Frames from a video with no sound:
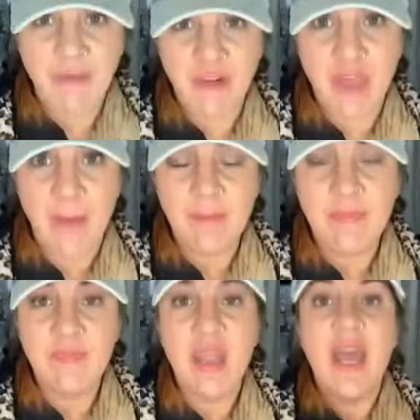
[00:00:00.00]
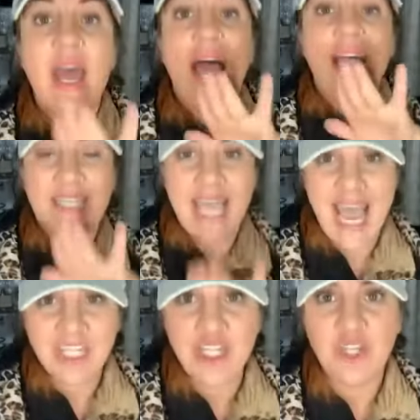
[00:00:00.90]
them, attach
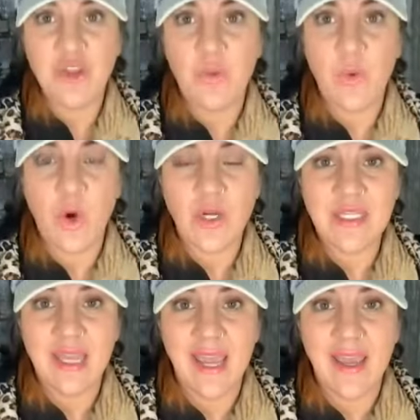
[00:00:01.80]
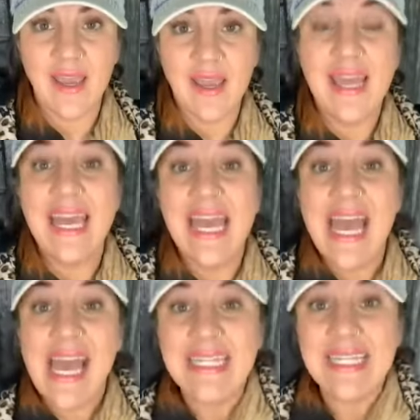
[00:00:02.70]
it to the rewards link,
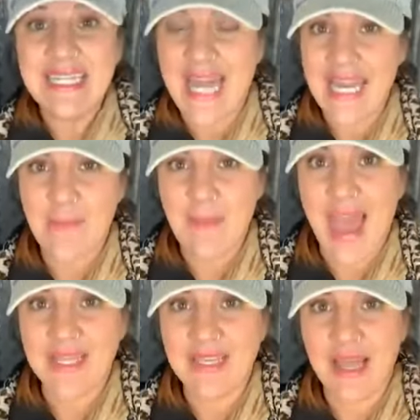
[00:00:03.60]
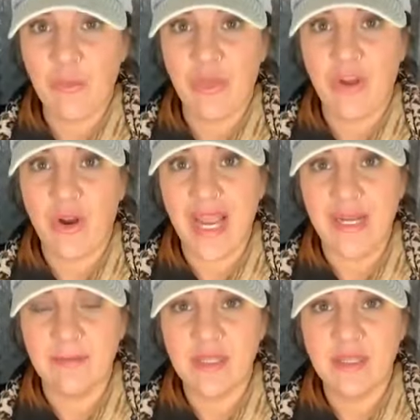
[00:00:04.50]
send it back to them with their
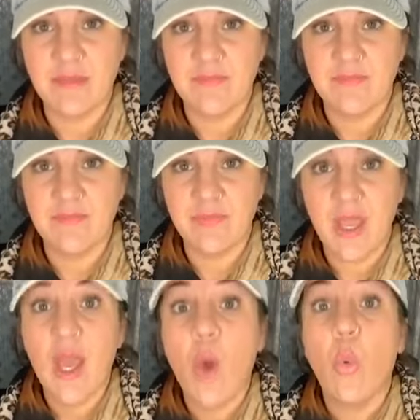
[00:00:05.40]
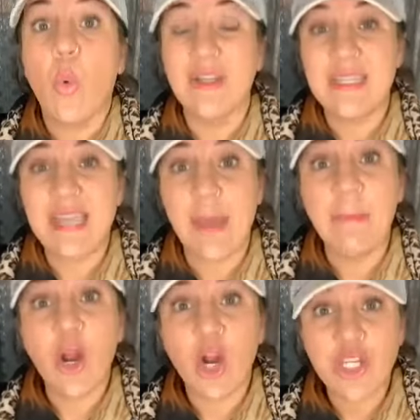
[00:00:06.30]
items. Once they
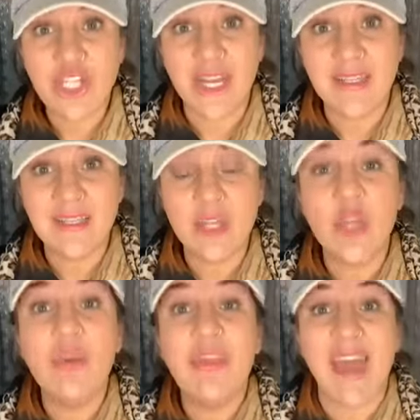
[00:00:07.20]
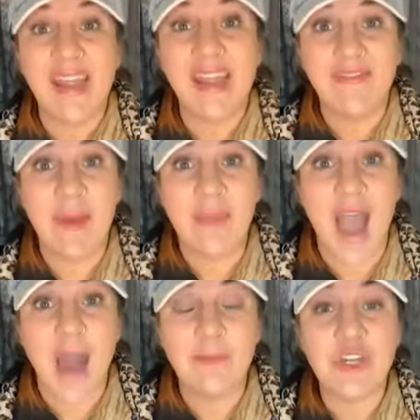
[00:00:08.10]
purchase, you then give them the
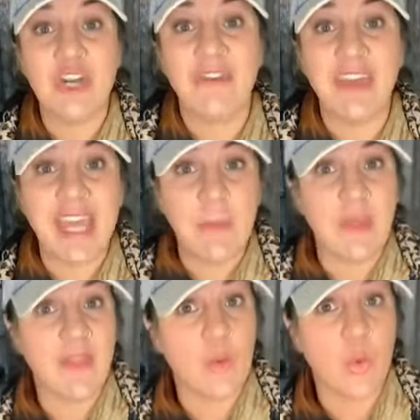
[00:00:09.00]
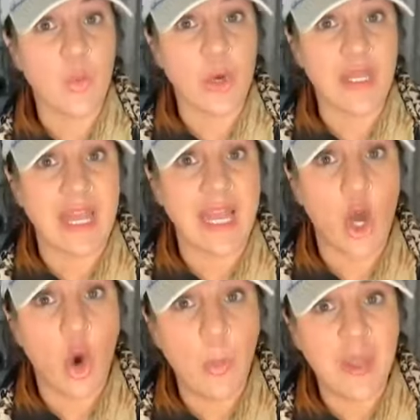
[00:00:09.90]
option of keeping their reward link
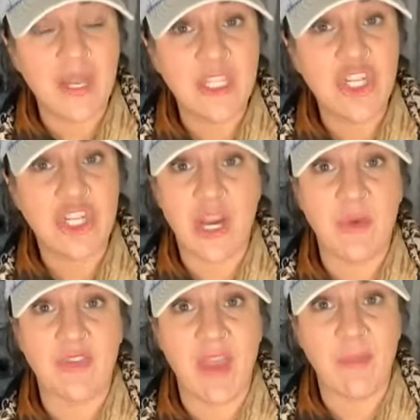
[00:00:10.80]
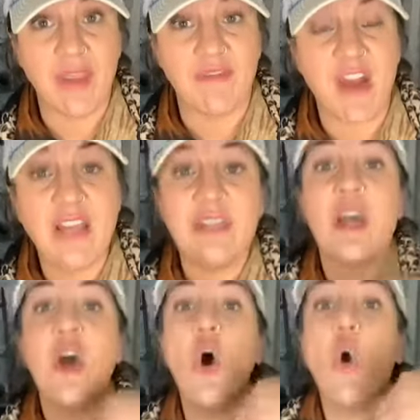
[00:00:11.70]
open to share with family and friends
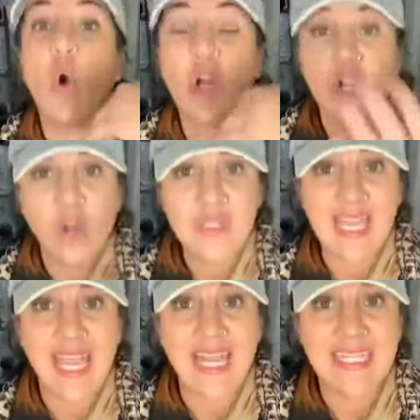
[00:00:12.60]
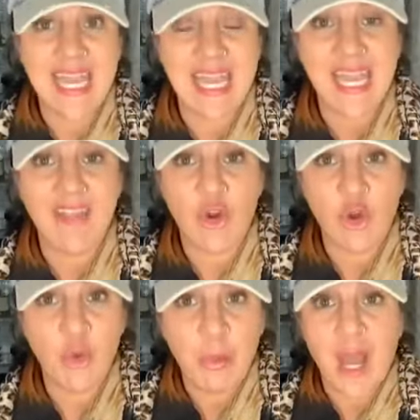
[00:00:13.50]
or closing it and taking their
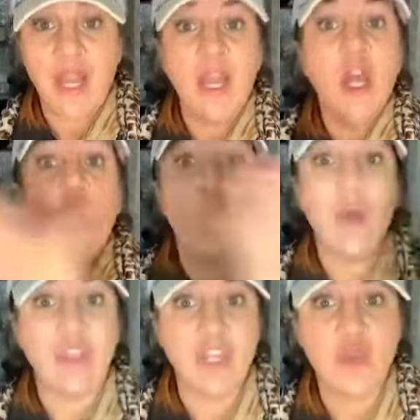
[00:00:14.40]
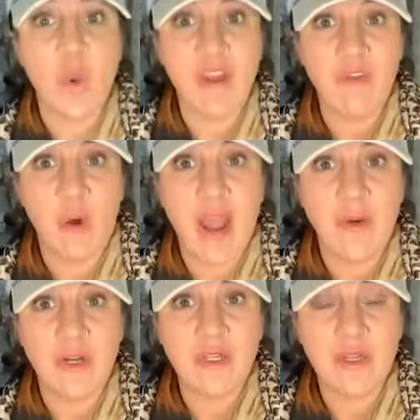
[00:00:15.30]
coupon within 24
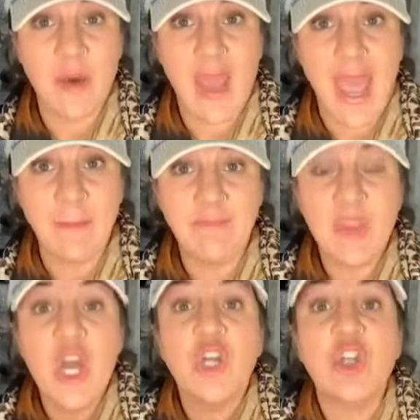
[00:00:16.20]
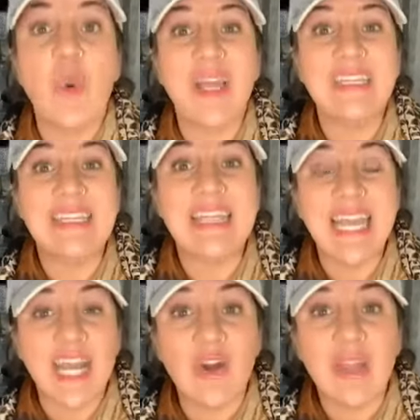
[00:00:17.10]
hours. Okay. So it's
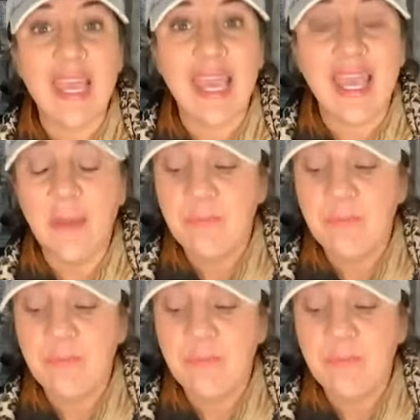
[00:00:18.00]
literally